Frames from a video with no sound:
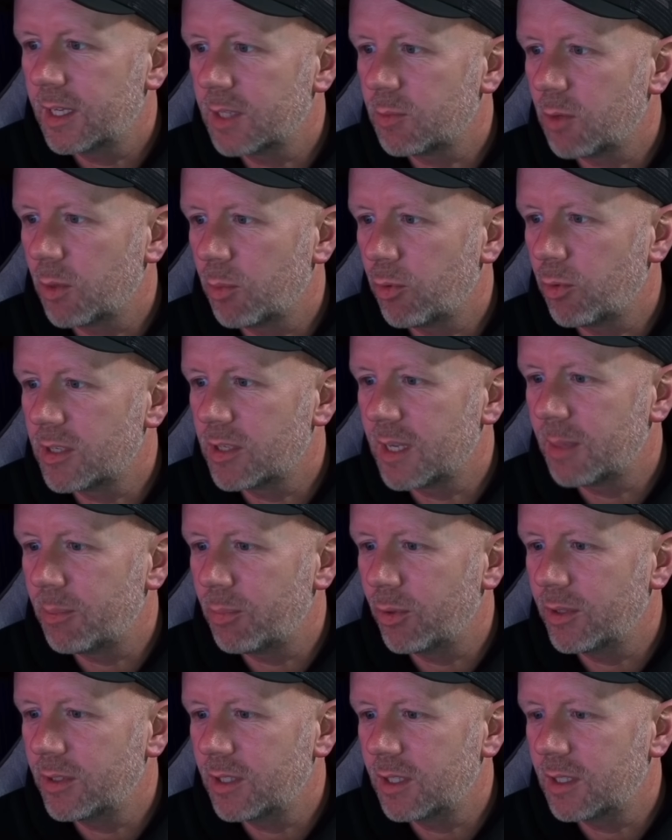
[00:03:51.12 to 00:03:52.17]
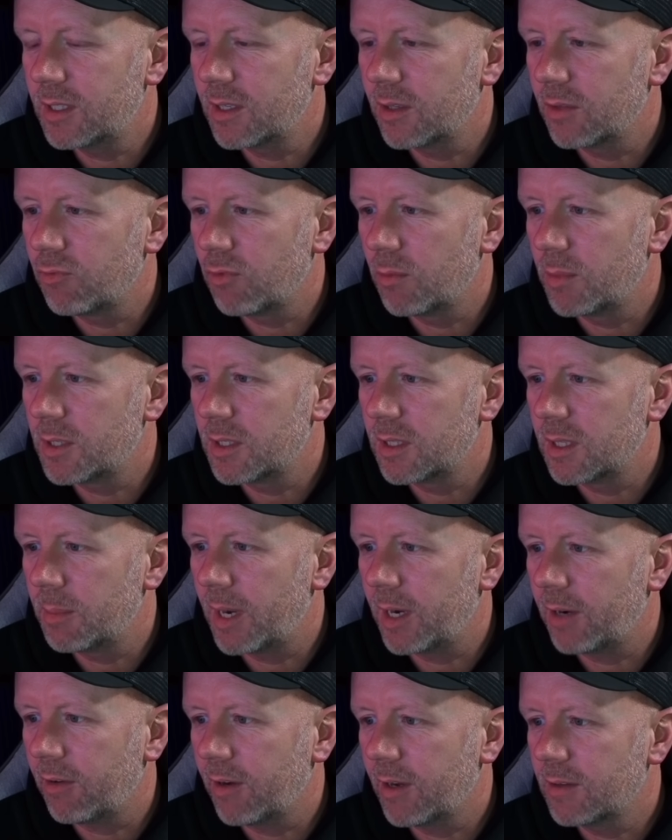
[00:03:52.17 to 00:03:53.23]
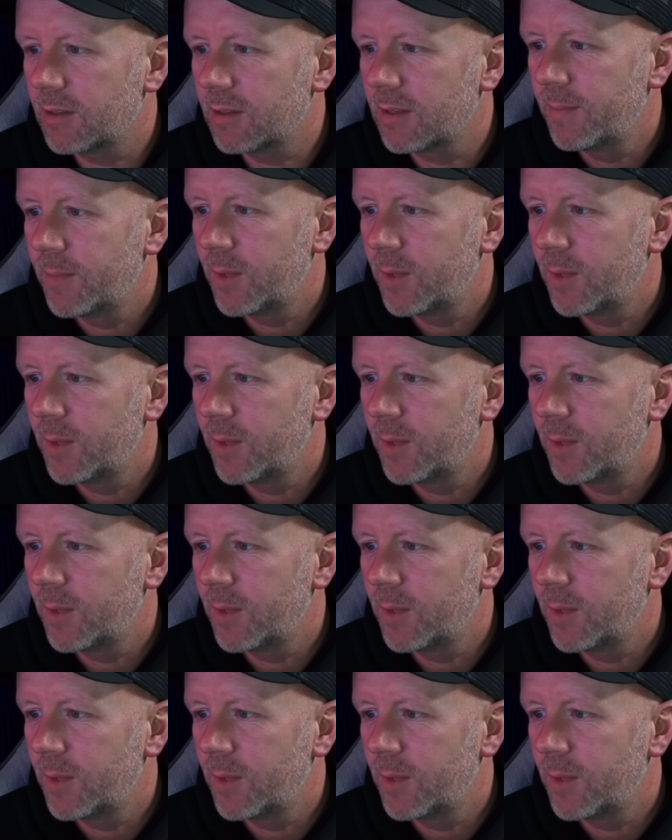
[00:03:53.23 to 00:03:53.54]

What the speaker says: as my preset point, you can see all the rubbish in the background.